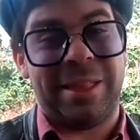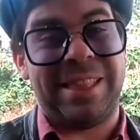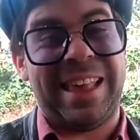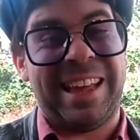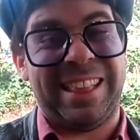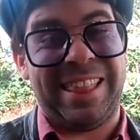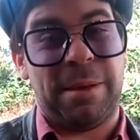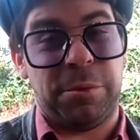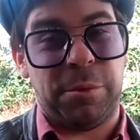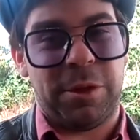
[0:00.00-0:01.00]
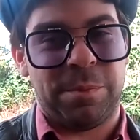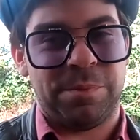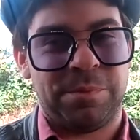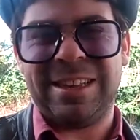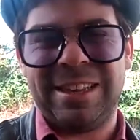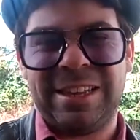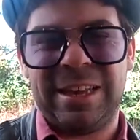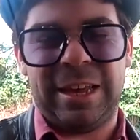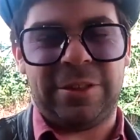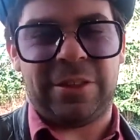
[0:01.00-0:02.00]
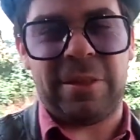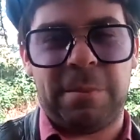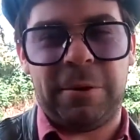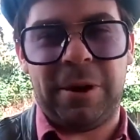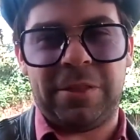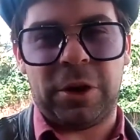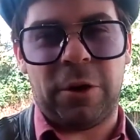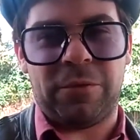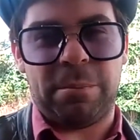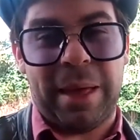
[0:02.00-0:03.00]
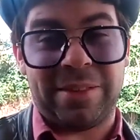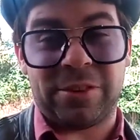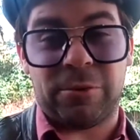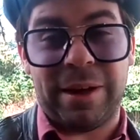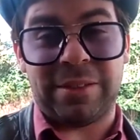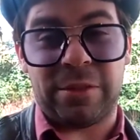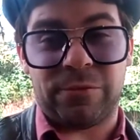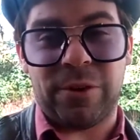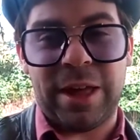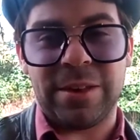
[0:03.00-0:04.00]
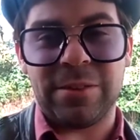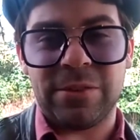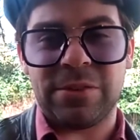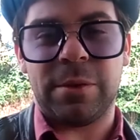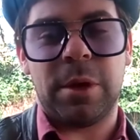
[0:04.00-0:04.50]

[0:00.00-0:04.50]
in Second Samuel. It is a spirit that often masquerades as a friend,